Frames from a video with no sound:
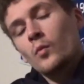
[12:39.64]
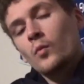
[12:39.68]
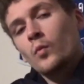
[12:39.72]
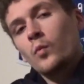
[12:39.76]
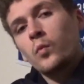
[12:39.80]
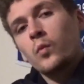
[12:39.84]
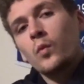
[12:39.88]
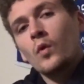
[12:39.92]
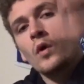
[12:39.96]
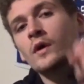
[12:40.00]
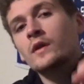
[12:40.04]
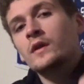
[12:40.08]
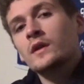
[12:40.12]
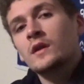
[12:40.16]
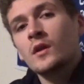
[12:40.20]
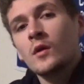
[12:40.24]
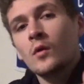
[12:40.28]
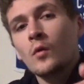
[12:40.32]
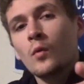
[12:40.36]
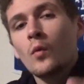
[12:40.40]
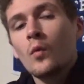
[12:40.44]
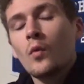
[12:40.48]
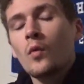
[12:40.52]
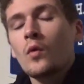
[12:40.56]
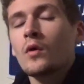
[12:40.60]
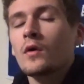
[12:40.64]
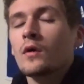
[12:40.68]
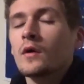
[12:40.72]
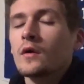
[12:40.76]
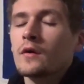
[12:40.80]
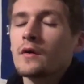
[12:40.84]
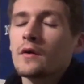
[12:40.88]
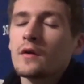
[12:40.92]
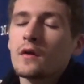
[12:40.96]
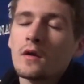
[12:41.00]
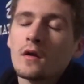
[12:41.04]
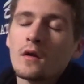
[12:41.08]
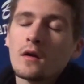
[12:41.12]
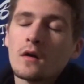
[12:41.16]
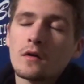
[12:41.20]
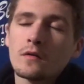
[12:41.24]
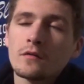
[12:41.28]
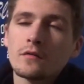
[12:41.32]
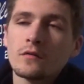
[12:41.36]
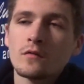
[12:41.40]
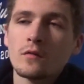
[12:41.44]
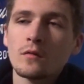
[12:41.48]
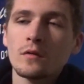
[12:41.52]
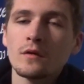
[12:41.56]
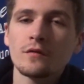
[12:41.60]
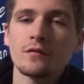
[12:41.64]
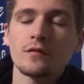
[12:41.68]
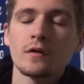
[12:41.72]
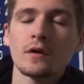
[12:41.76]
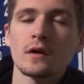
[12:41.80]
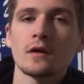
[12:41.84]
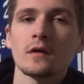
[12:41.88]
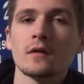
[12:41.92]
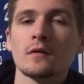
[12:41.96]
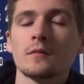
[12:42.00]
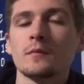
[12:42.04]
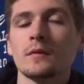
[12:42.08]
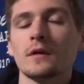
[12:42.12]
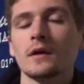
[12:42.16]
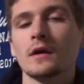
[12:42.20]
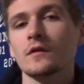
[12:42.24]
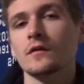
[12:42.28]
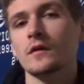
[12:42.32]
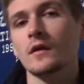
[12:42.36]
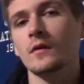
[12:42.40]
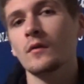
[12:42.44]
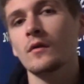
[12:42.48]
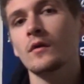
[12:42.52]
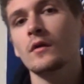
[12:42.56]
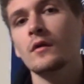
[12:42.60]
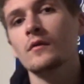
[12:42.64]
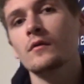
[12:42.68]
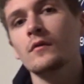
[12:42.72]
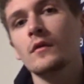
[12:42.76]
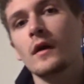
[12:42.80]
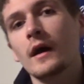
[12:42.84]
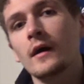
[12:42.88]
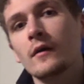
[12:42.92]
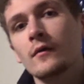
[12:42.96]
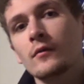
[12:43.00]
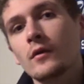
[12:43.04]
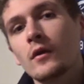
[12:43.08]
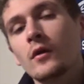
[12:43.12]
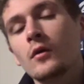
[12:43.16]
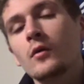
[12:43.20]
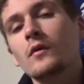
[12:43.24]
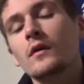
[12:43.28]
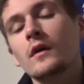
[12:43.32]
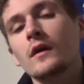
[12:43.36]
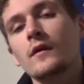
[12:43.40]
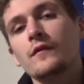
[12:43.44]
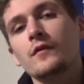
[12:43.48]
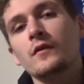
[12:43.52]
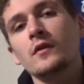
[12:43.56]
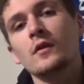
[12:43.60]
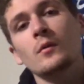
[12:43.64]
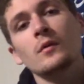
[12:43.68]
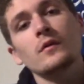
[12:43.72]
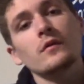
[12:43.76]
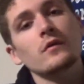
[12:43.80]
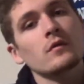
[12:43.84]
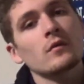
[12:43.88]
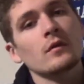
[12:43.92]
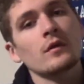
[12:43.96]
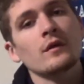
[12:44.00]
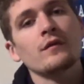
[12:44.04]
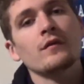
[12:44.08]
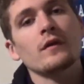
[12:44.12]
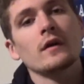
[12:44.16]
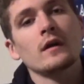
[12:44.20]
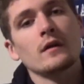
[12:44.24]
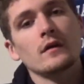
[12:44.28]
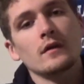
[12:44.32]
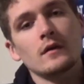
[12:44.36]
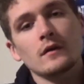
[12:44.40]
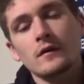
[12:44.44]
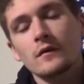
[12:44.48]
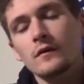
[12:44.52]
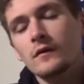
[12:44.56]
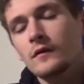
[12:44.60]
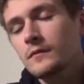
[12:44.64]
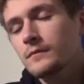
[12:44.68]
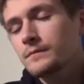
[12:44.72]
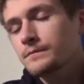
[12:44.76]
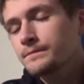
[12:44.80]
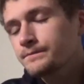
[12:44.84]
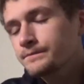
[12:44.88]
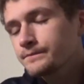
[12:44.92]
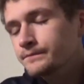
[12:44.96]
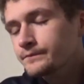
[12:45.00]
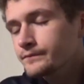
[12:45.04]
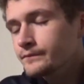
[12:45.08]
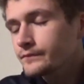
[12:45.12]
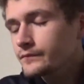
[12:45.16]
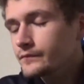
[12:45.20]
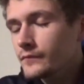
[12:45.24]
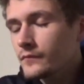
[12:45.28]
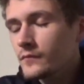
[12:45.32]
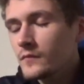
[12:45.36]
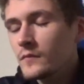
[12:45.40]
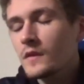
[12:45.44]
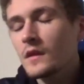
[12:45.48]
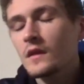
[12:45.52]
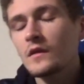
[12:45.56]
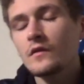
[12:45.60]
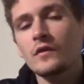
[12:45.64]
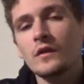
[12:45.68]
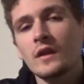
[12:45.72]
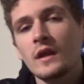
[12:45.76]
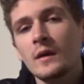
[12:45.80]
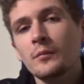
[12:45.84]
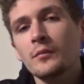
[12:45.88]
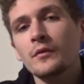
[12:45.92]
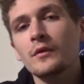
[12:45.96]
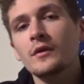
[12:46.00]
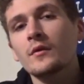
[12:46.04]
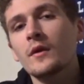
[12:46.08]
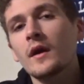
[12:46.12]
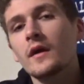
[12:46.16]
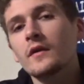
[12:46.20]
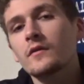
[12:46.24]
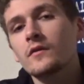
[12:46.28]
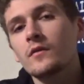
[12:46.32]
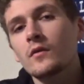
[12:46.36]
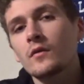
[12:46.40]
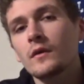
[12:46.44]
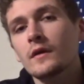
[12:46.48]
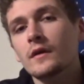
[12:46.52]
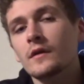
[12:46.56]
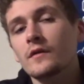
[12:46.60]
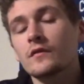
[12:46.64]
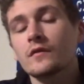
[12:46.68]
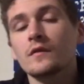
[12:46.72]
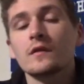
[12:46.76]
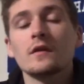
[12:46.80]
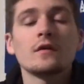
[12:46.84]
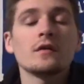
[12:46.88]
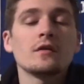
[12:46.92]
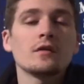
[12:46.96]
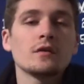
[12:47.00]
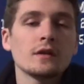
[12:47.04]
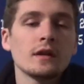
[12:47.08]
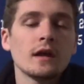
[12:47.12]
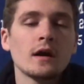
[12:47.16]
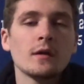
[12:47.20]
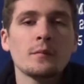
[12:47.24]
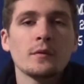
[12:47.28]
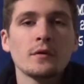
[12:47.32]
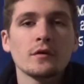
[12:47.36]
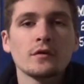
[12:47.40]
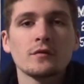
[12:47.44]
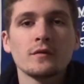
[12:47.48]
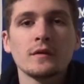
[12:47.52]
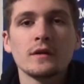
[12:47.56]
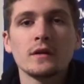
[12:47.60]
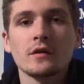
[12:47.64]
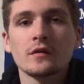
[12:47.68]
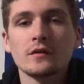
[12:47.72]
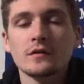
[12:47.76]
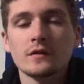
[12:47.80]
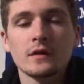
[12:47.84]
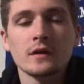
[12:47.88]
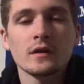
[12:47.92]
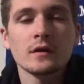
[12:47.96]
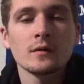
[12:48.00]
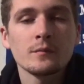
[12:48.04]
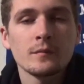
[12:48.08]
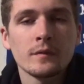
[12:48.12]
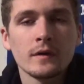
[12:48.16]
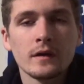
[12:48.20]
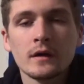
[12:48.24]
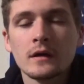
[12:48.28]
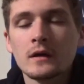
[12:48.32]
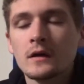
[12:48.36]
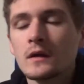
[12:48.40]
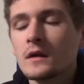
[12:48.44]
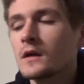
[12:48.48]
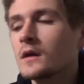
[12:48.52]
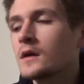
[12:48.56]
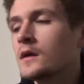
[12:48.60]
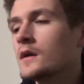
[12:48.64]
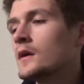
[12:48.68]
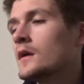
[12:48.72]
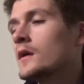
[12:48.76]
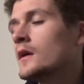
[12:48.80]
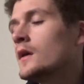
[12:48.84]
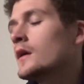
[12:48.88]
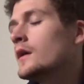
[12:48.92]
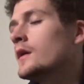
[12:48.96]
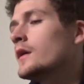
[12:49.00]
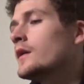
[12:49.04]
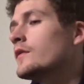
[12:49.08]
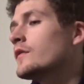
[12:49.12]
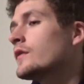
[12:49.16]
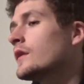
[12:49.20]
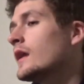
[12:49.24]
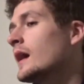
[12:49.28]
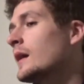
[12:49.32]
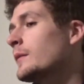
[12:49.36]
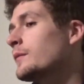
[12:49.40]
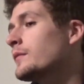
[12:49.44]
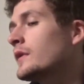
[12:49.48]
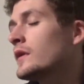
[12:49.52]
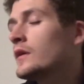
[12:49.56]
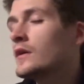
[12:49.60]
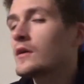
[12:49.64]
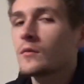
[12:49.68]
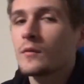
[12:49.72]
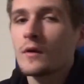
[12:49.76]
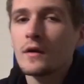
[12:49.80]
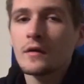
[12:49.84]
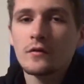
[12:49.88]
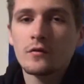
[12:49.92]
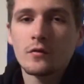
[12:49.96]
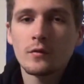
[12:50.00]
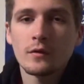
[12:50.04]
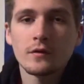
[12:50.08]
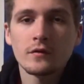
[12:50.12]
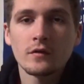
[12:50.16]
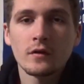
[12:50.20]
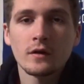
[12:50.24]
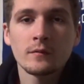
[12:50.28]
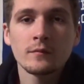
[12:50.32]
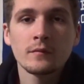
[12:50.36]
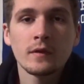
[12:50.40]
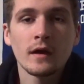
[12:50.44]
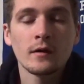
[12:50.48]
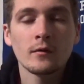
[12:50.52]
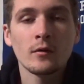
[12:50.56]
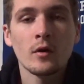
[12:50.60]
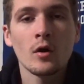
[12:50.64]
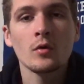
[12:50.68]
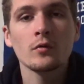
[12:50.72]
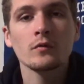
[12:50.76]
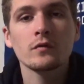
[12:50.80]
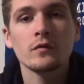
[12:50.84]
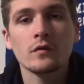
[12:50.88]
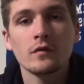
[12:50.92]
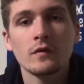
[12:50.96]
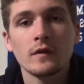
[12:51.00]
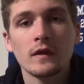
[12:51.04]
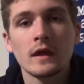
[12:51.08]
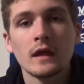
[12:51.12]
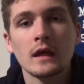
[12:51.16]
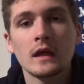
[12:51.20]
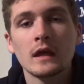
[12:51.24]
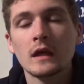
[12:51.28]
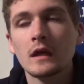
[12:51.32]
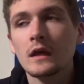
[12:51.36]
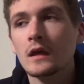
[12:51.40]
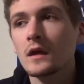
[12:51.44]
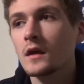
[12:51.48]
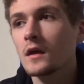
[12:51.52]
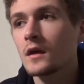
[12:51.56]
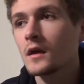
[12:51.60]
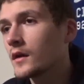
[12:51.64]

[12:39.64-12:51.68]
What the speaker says: won an award on Storyfire. Because I wrote, if you know what Storyfire is, it's an app where you write stories. And there you can now post videos in there. But it's an app that you can write stories on. I wrote the